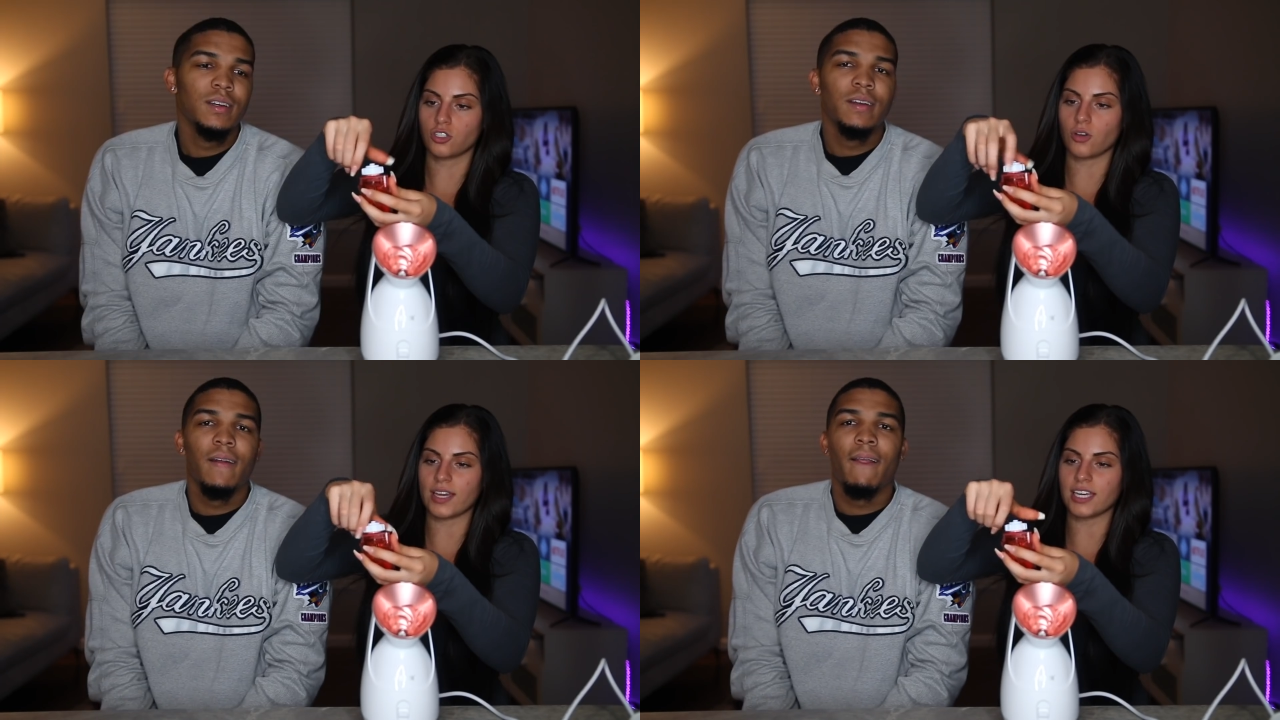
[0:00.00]

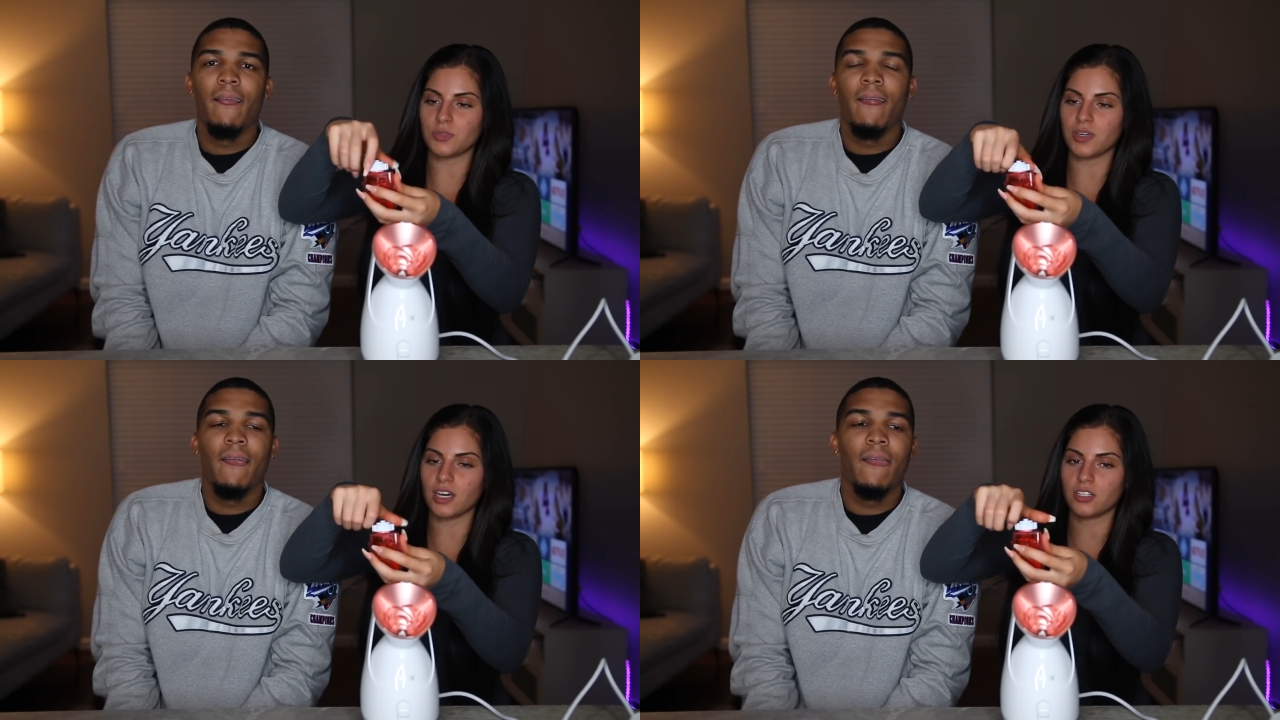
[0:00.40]
Speaker 1: So I
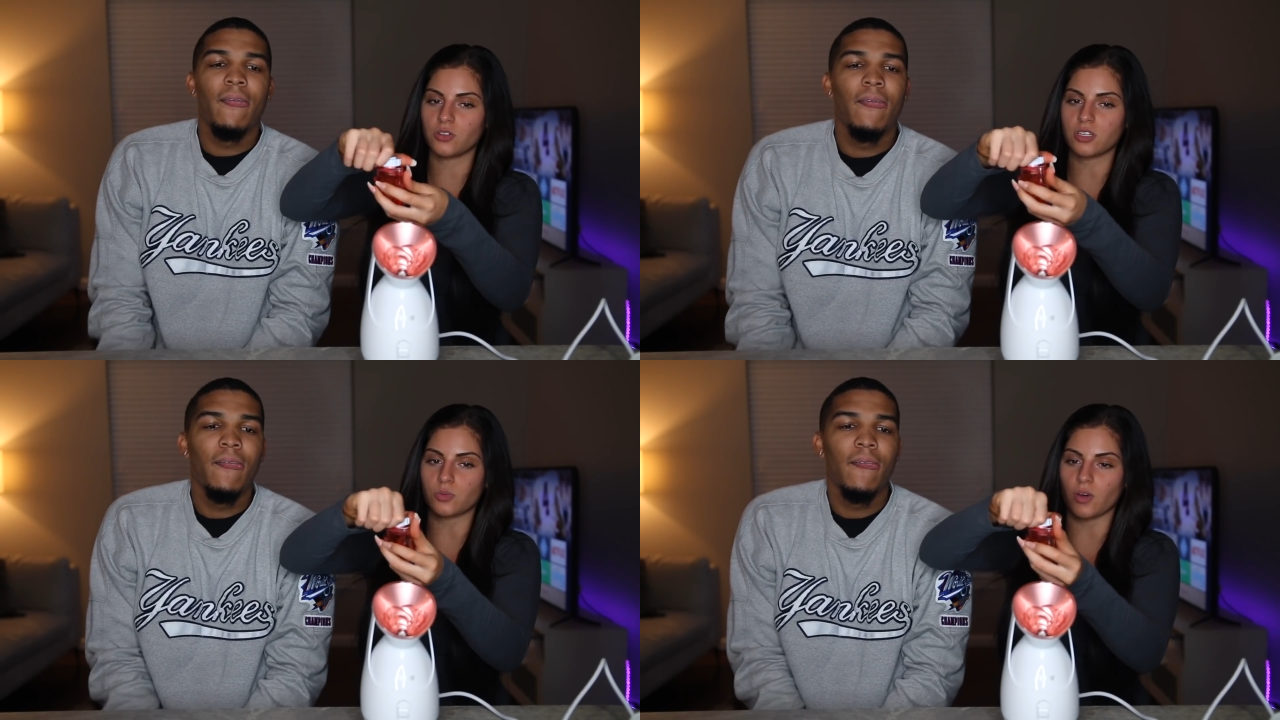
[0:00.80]
guess we gotta do
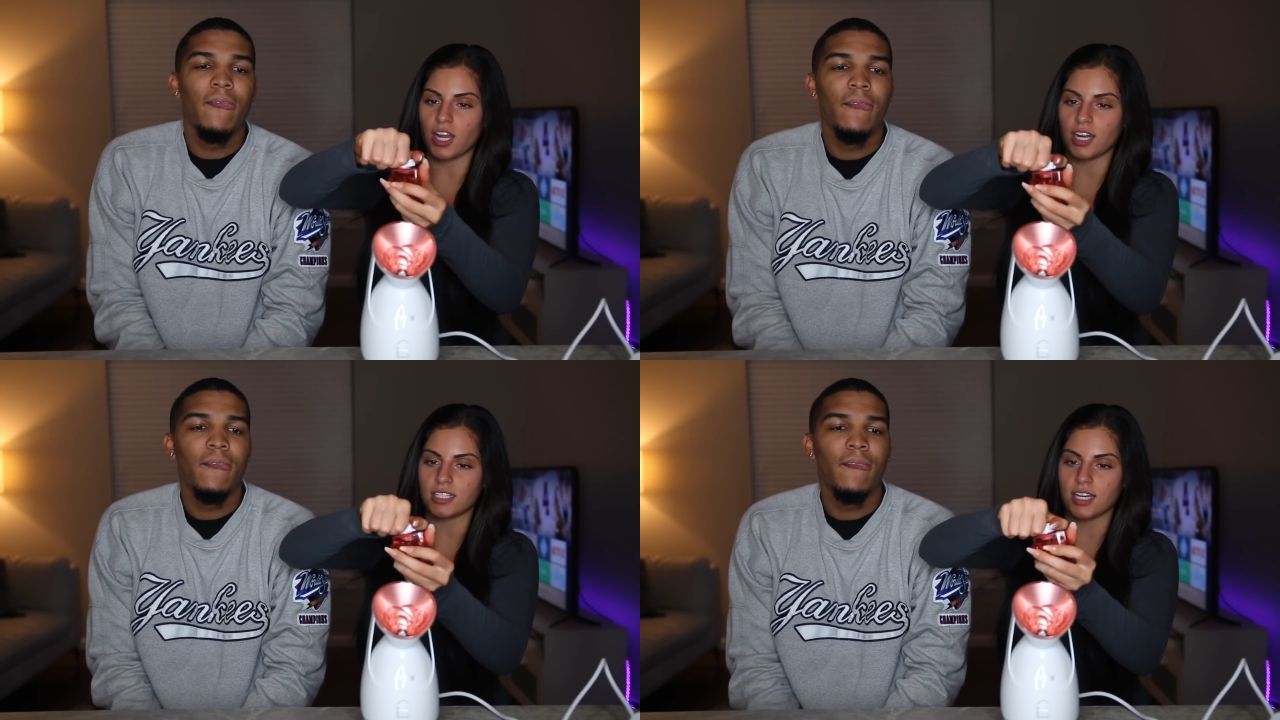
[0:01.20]
this one
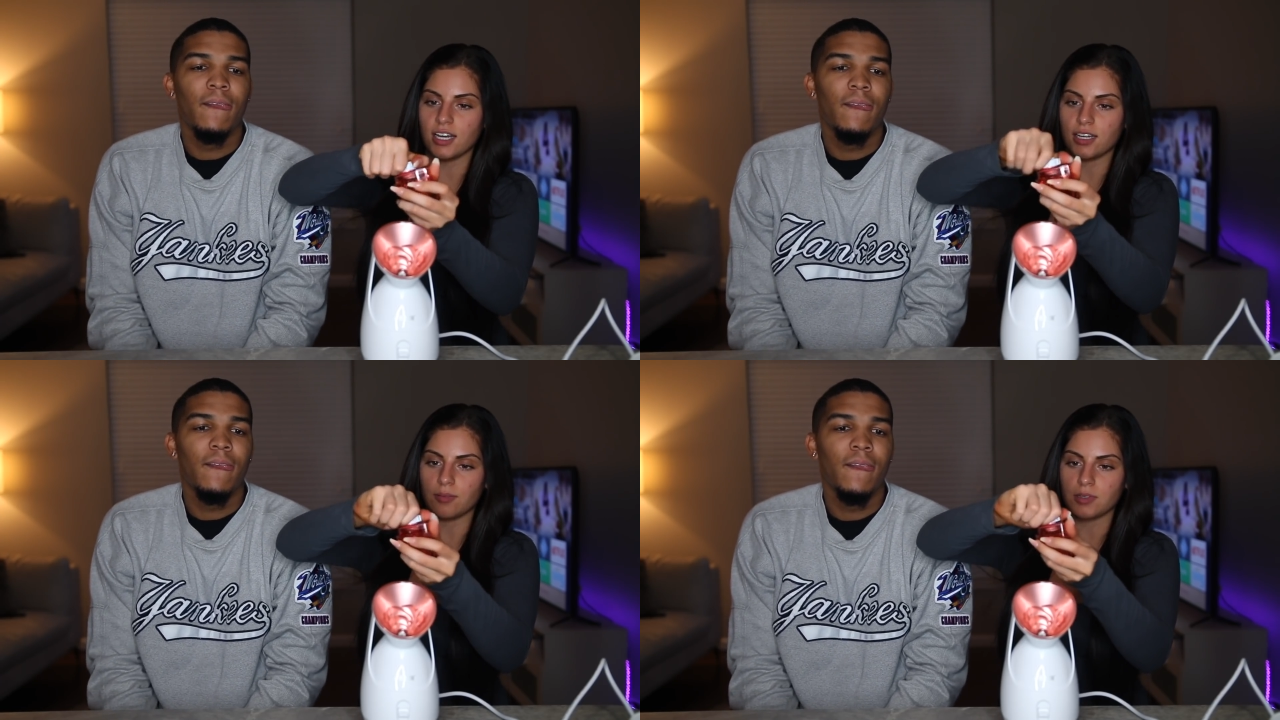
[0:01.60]
at a
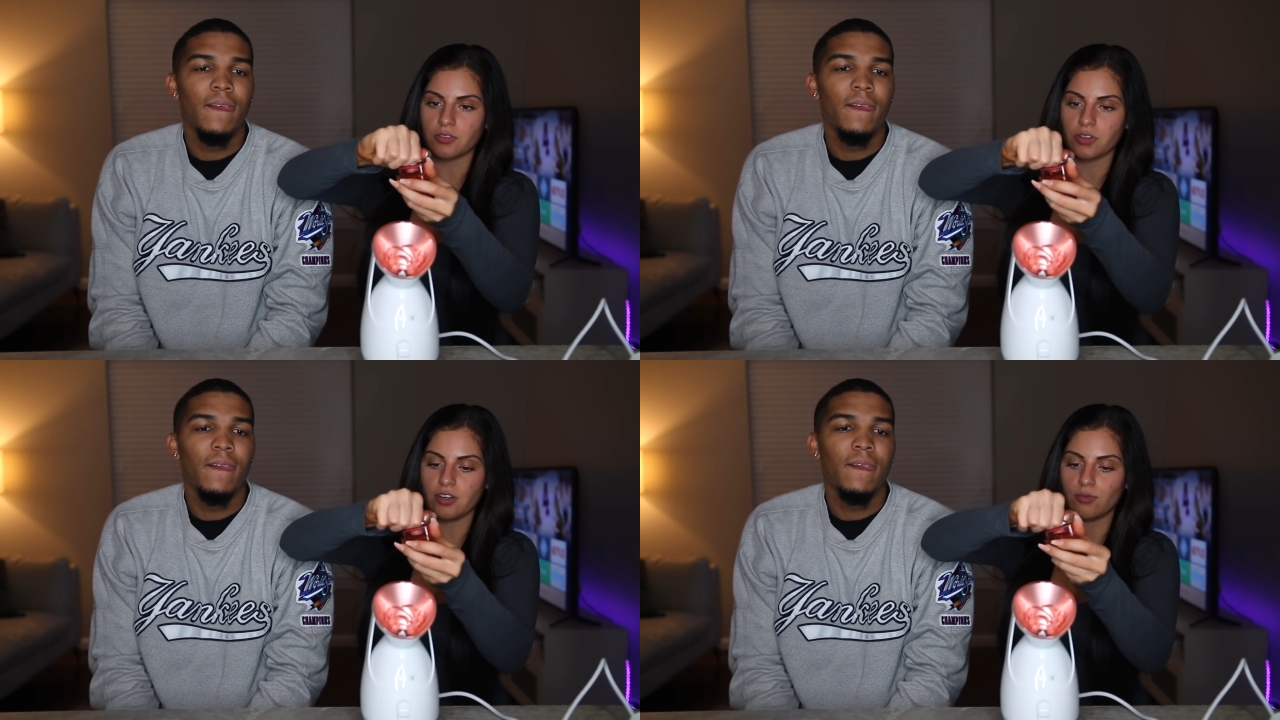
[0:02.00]
time because
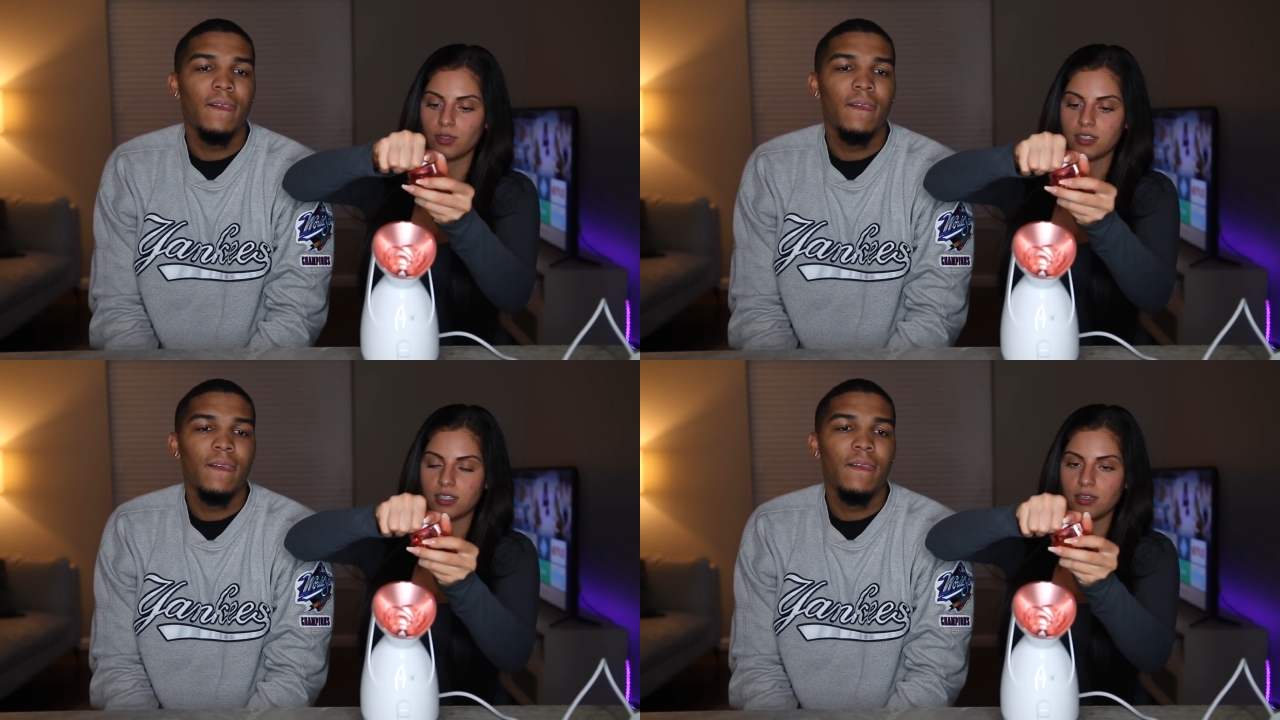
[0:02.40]
we only have
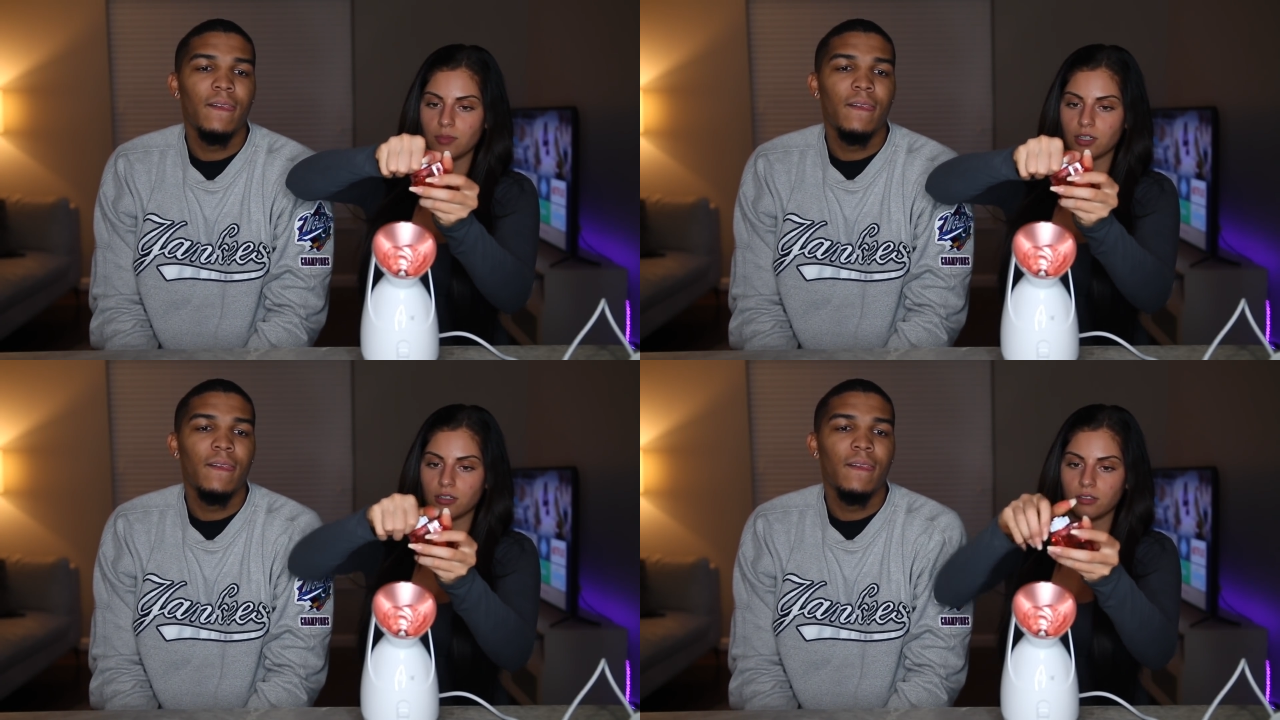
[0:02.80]
one
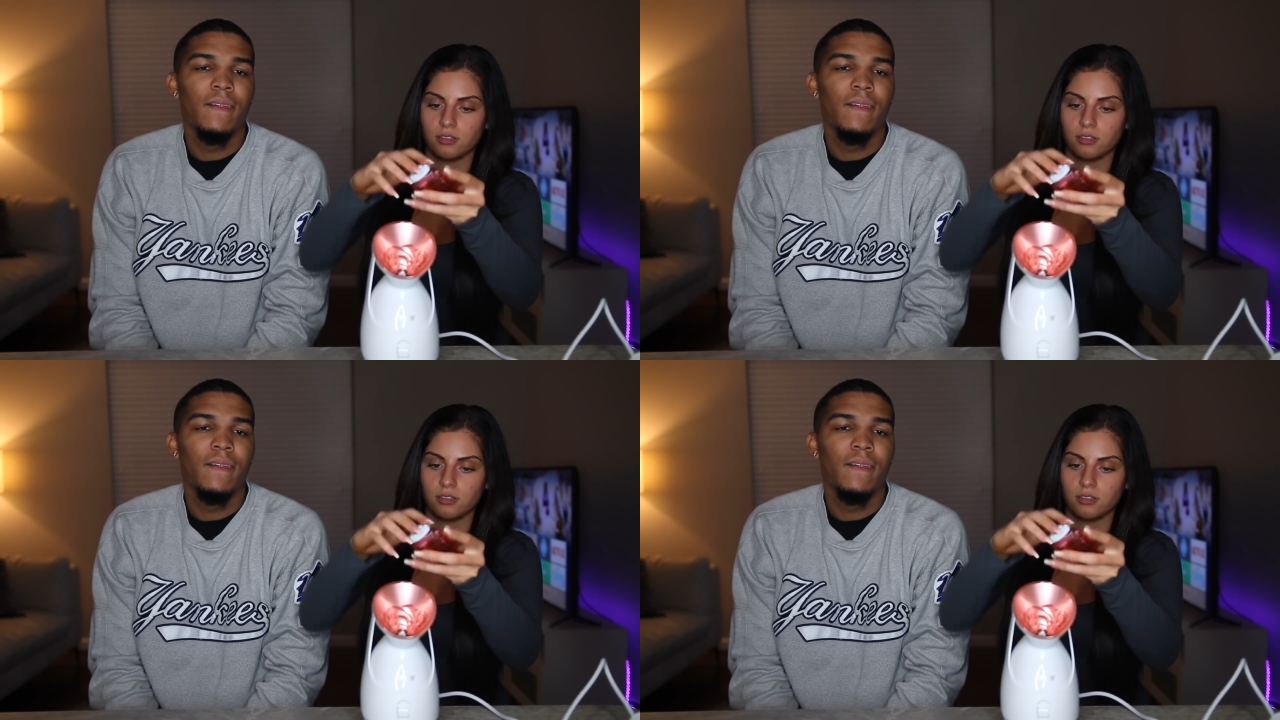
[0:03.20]
steamer.